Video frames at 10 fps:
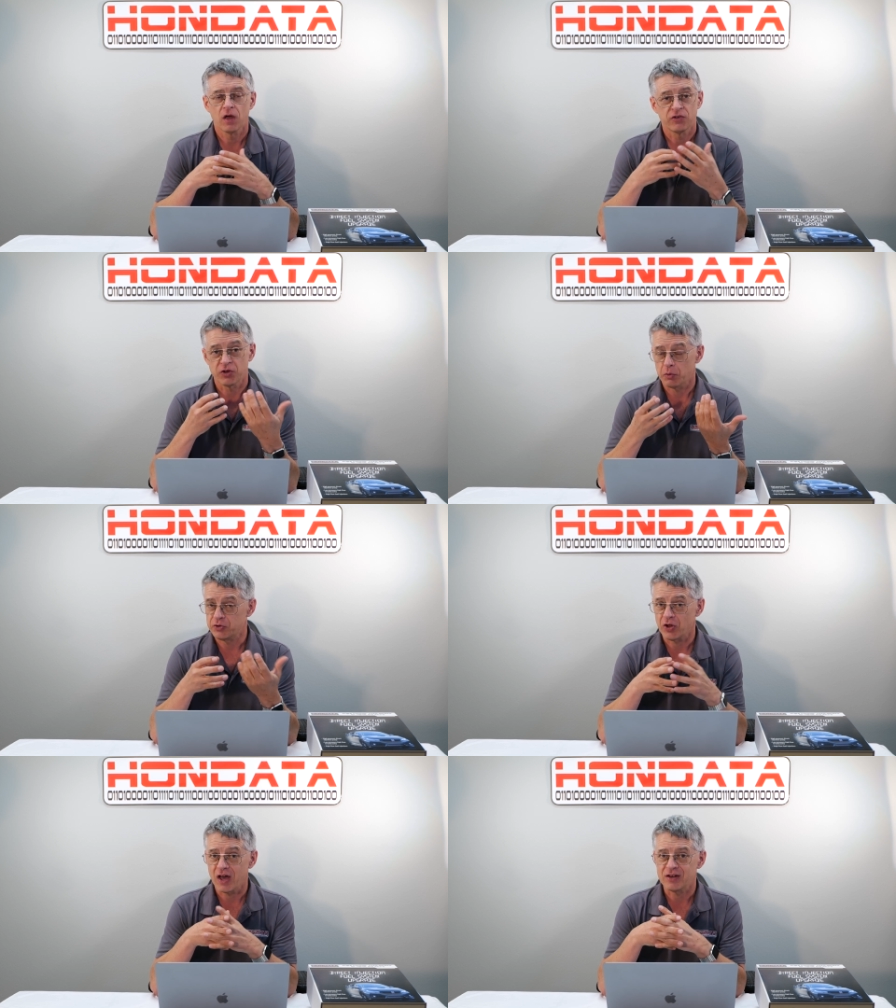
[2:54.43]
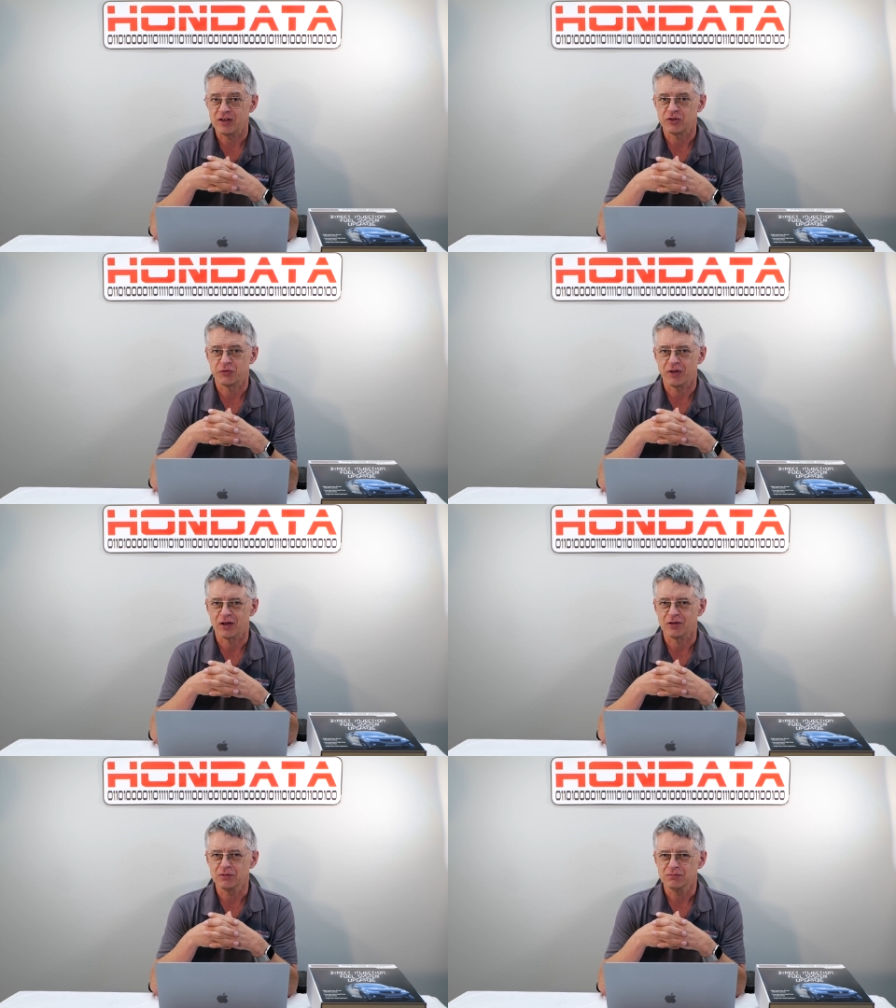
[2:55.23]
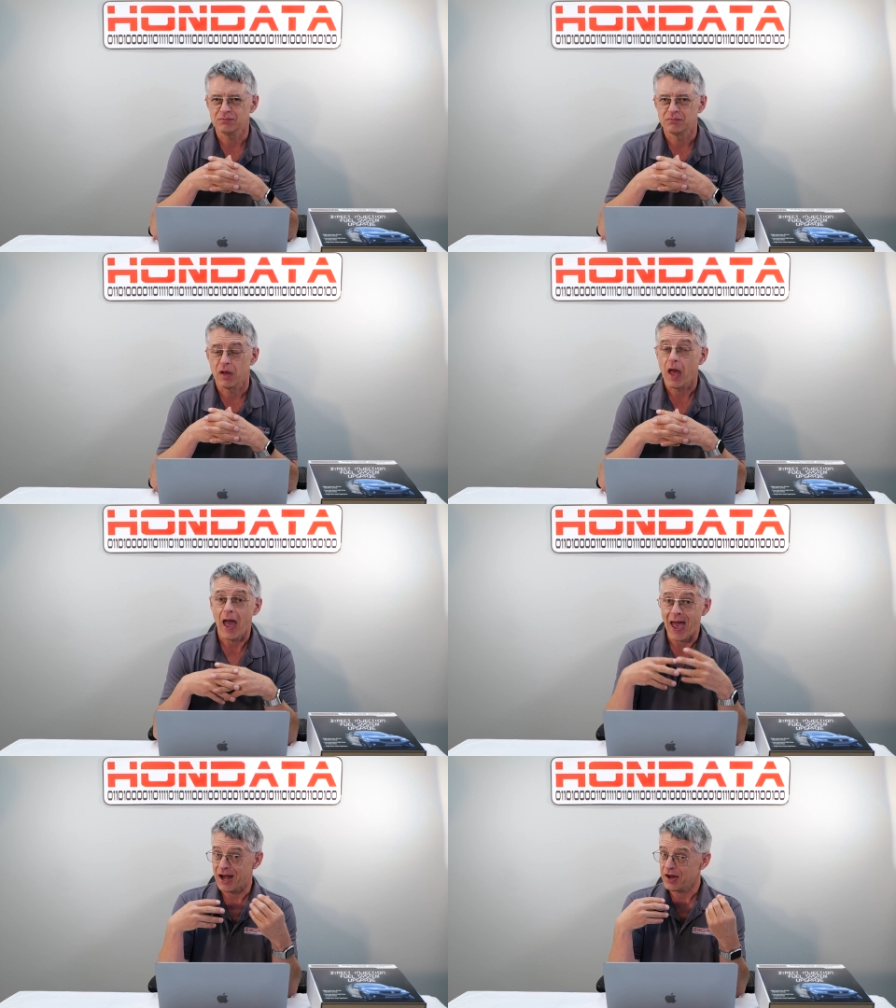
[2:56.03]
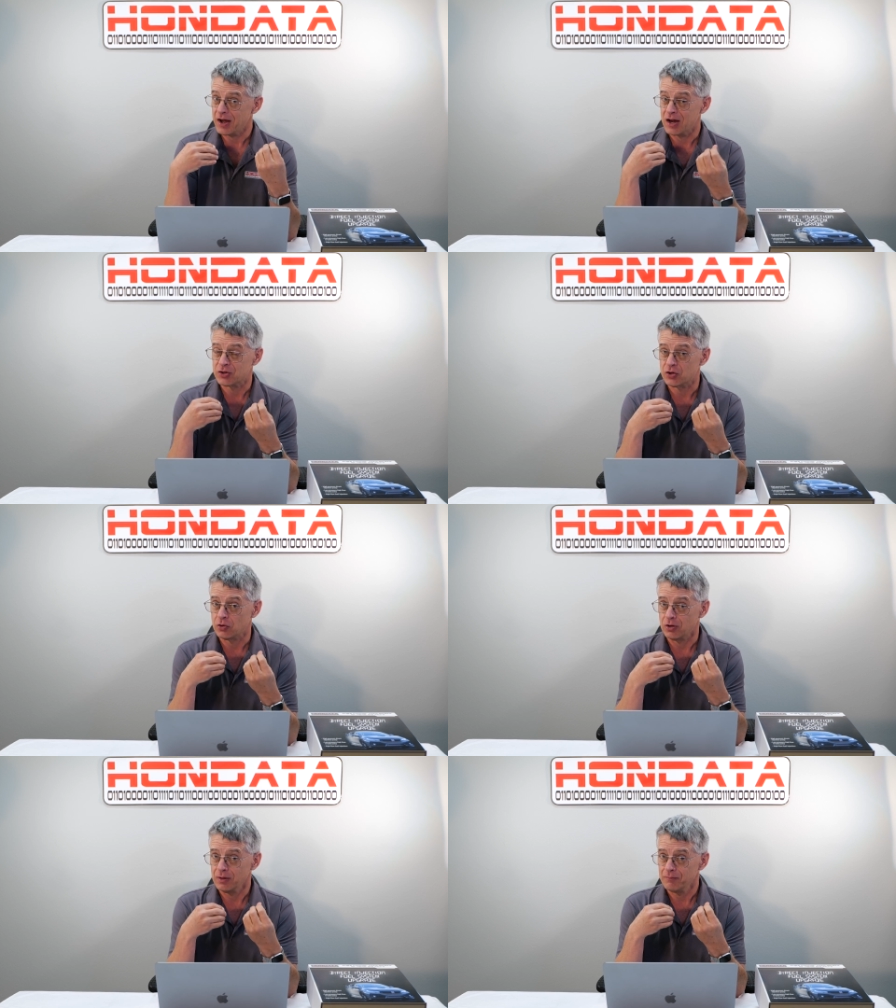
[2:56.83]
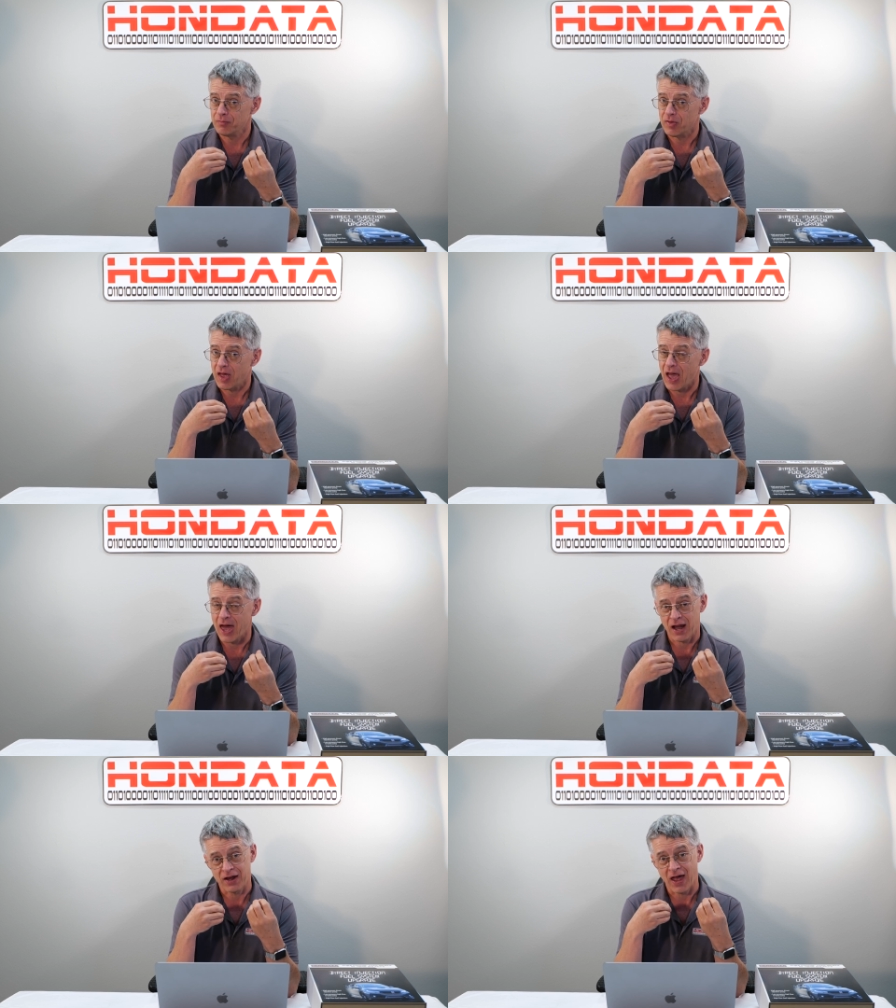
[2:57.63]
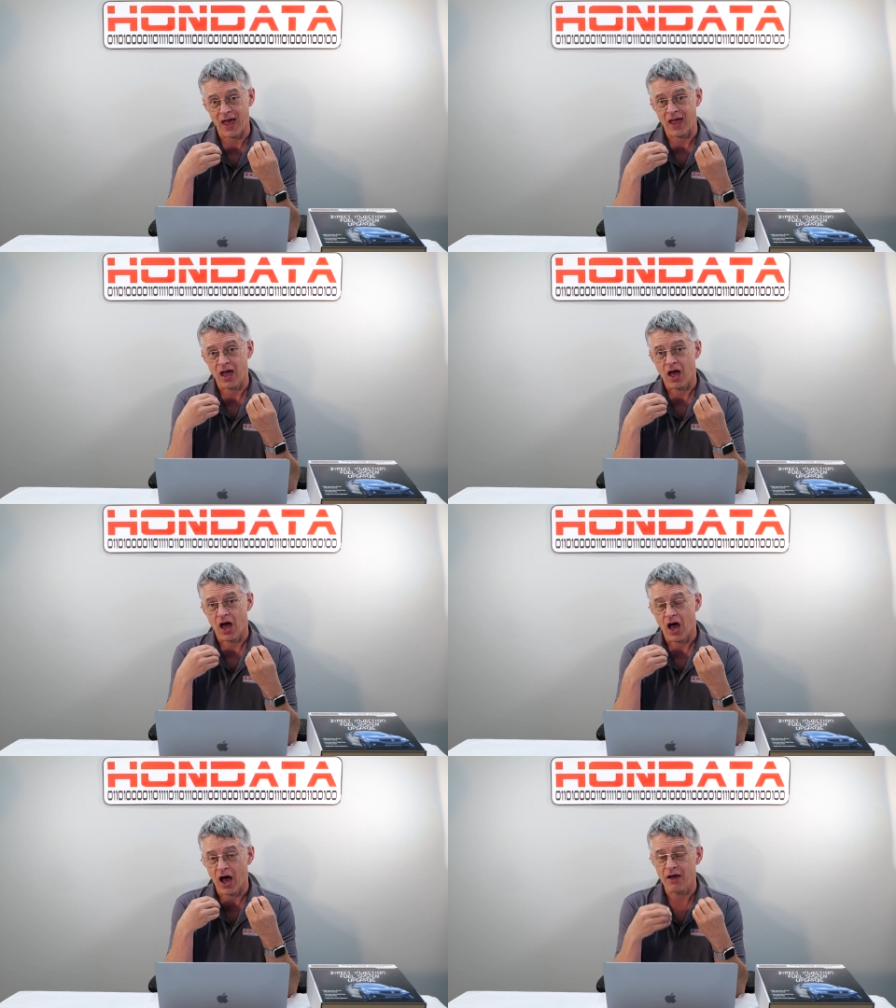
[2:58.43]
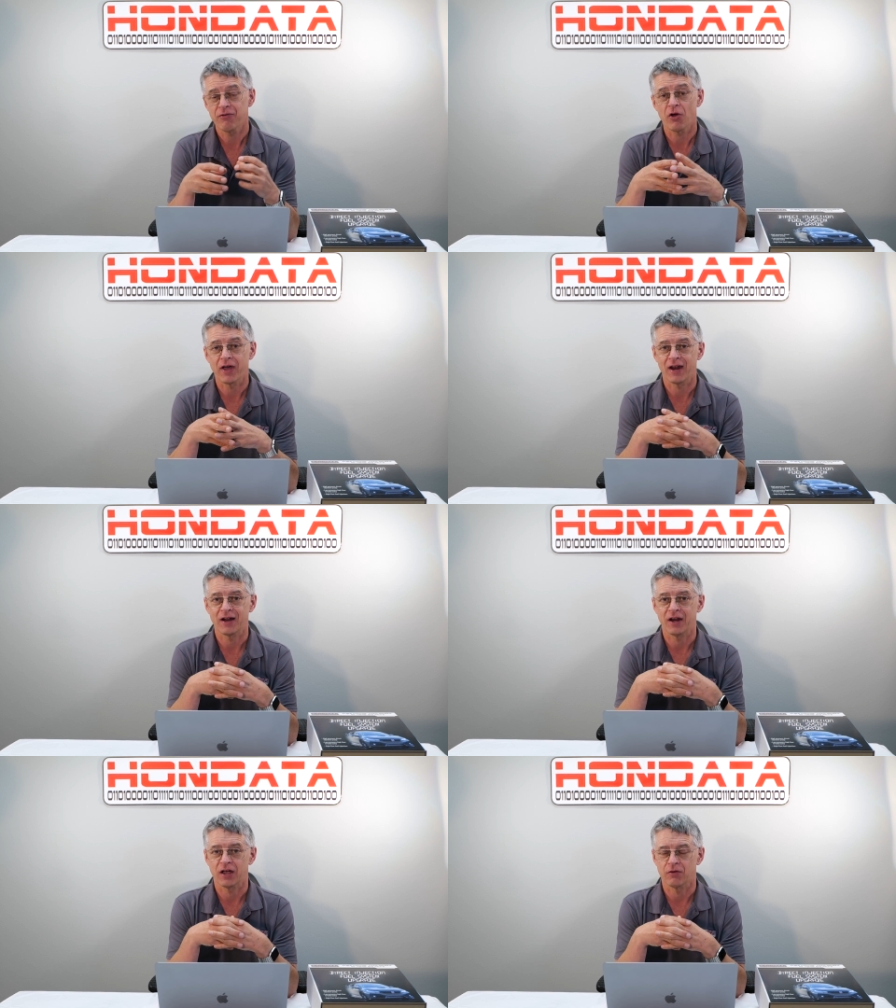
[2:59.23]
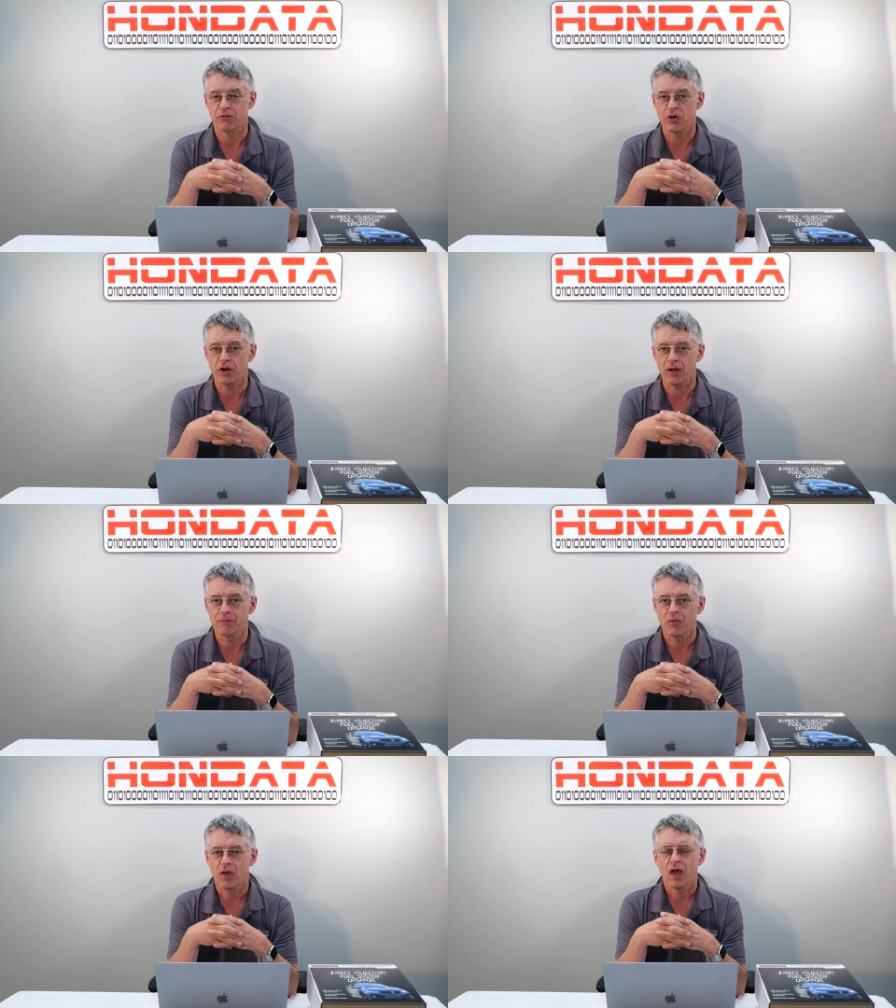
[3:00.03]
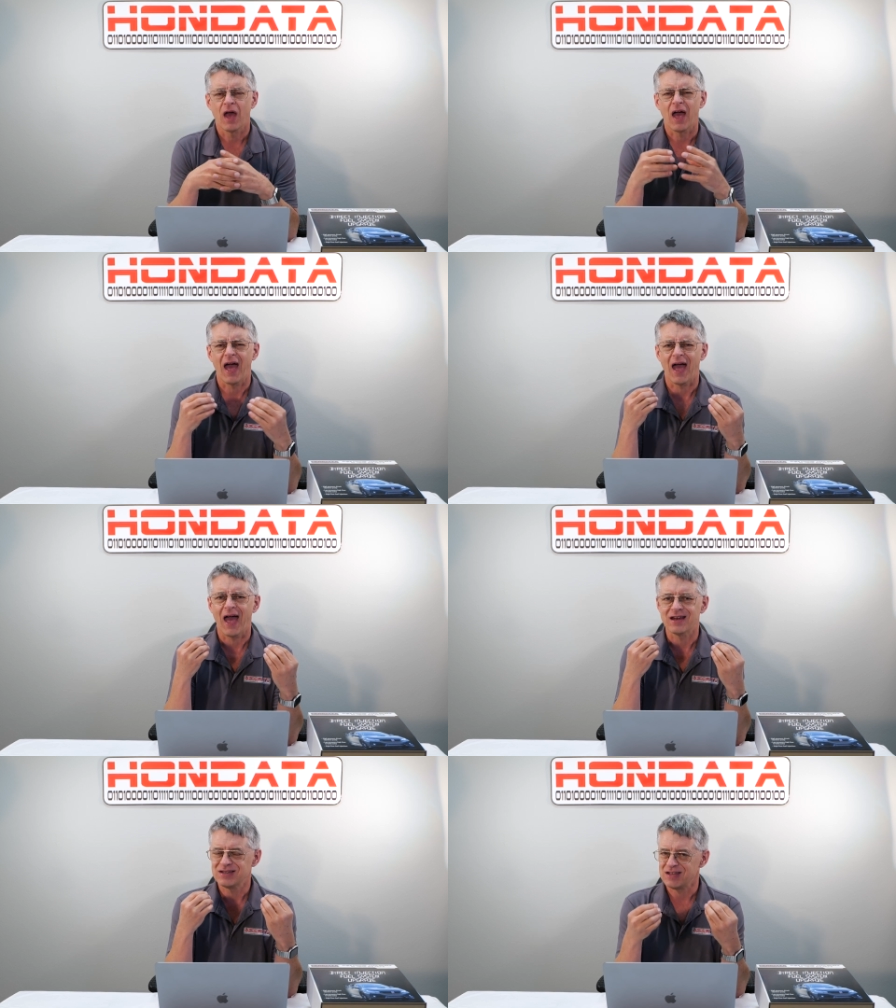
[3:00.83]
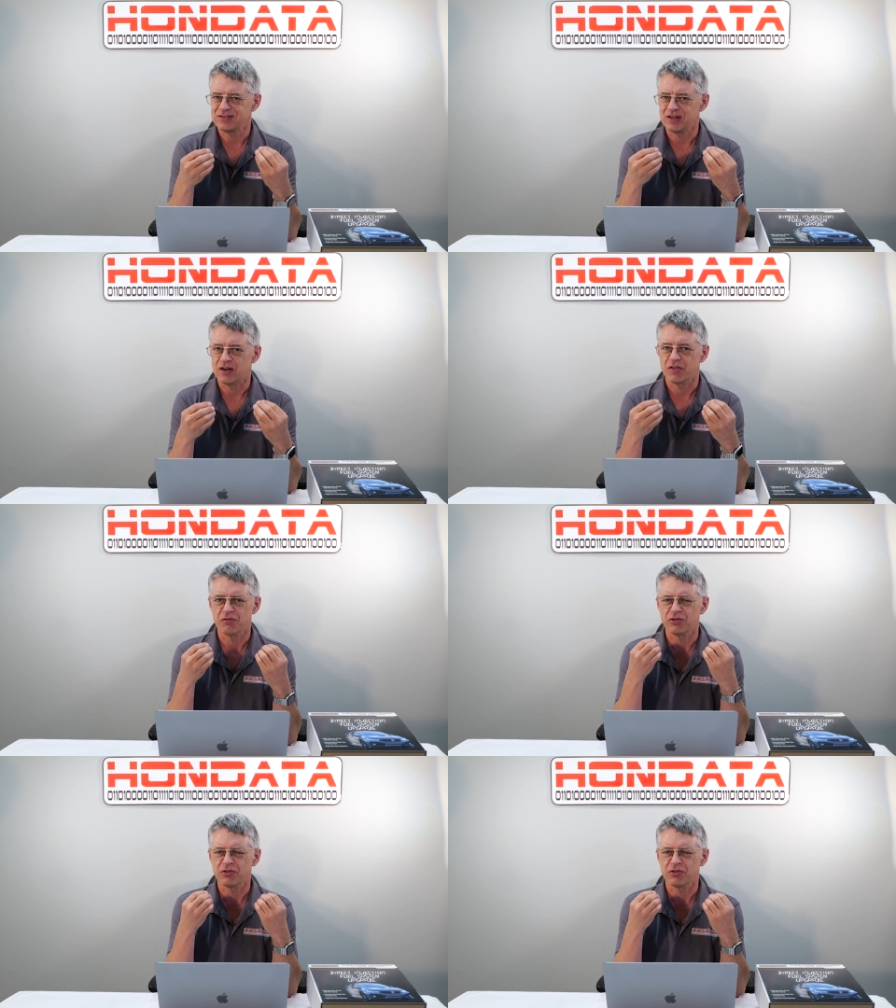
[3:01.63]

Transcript: So we took our test vehicle, added an intercooler, added a high flow catalytic converter, and tested. The